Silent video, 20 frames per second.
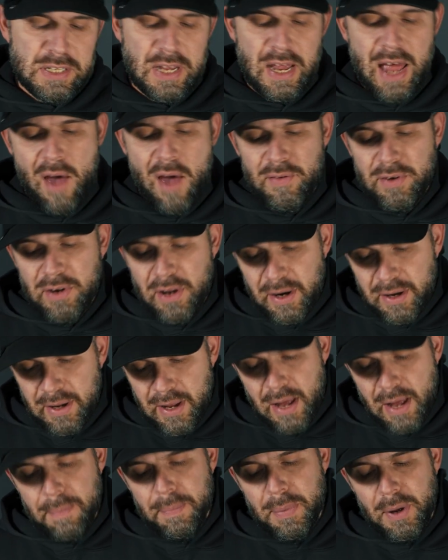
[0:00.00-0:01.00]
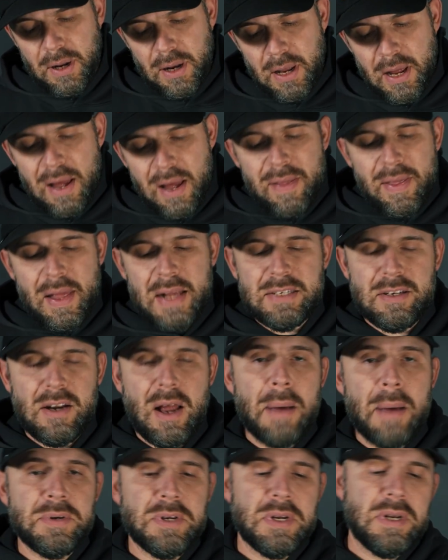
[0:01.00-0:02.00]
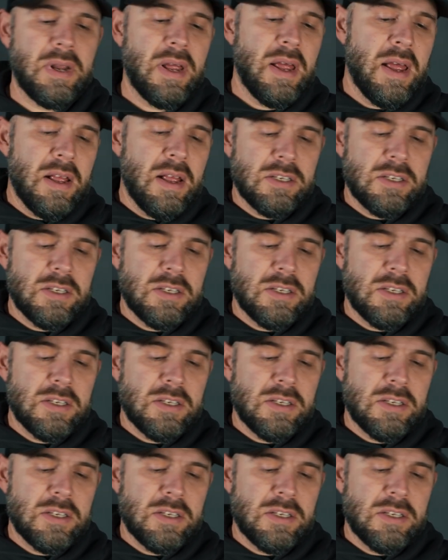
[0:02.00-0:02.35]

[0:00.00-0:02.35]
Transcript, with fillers: I haven't done it yet, but there's an option.